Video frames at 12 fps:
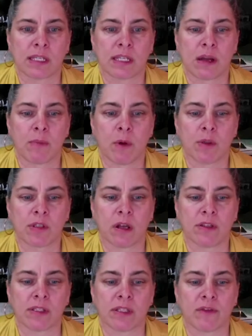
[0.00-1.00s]
again, I'll post all
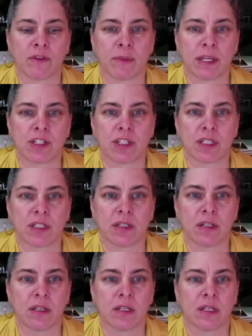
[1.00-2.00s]
this
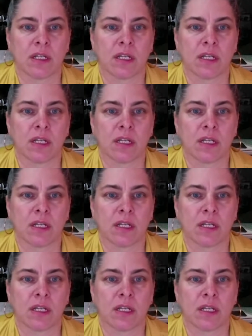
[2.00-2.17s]
information.